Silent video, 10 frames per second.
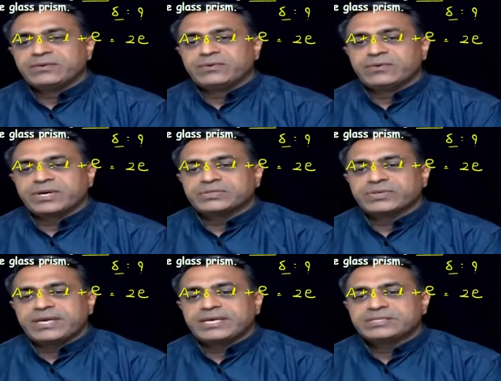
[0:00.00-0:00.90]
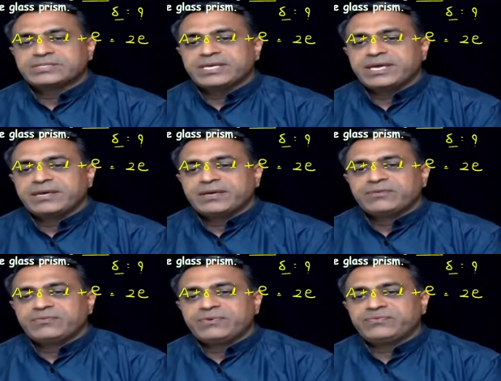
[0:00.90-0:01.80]
Okay, so I can say
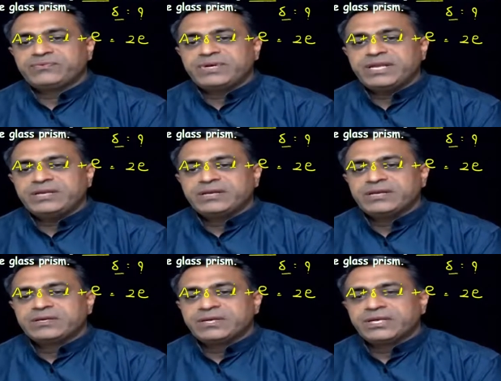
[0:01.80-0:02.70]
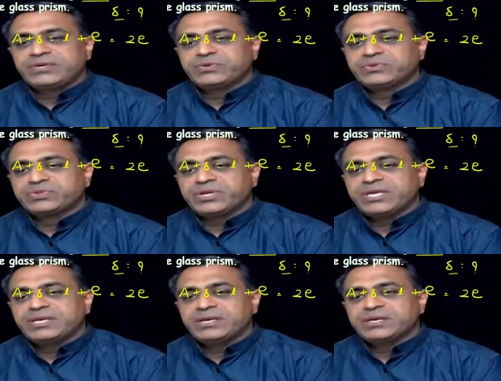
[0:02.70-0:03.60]
15 into
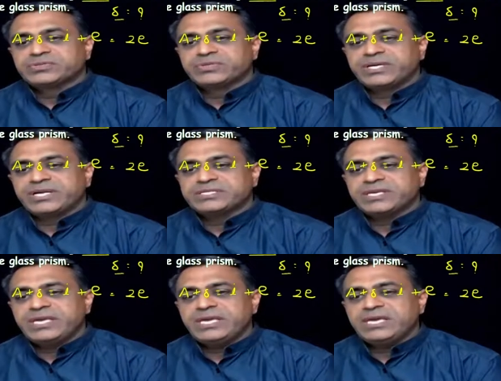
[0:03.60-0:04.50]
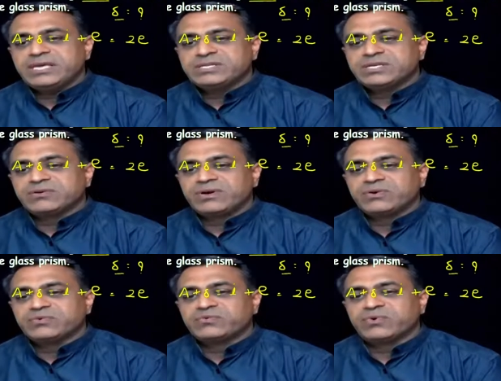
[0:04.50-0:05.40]
3, so that is E is equal
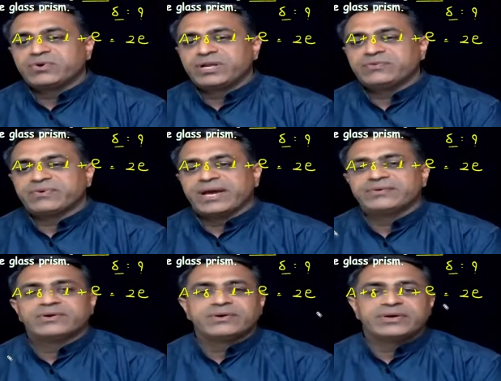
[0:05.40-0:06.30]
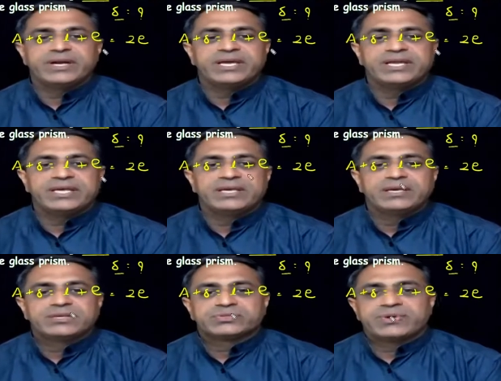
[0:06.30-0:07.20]
to 45 degree.
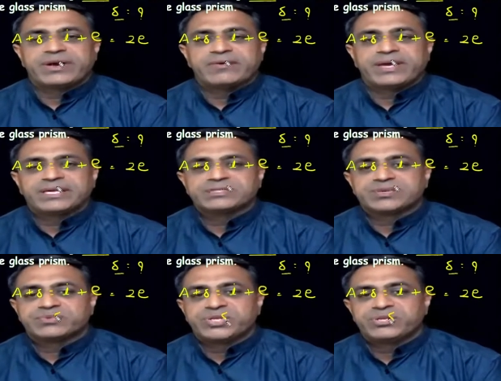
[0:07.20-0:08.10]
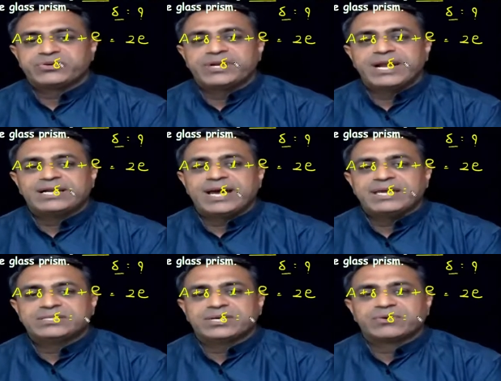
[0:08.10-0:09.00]
So now I can substitute delta
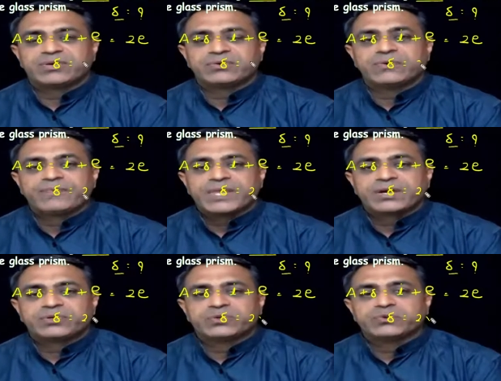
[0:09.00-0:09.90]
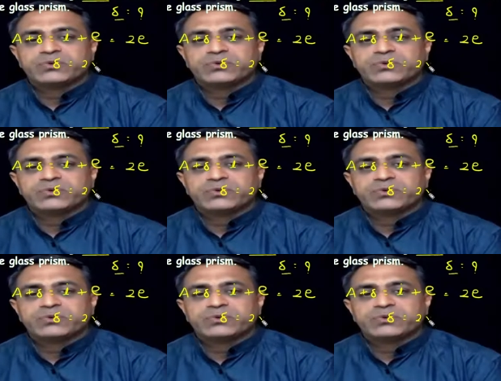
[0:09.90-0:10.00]
is equal to 2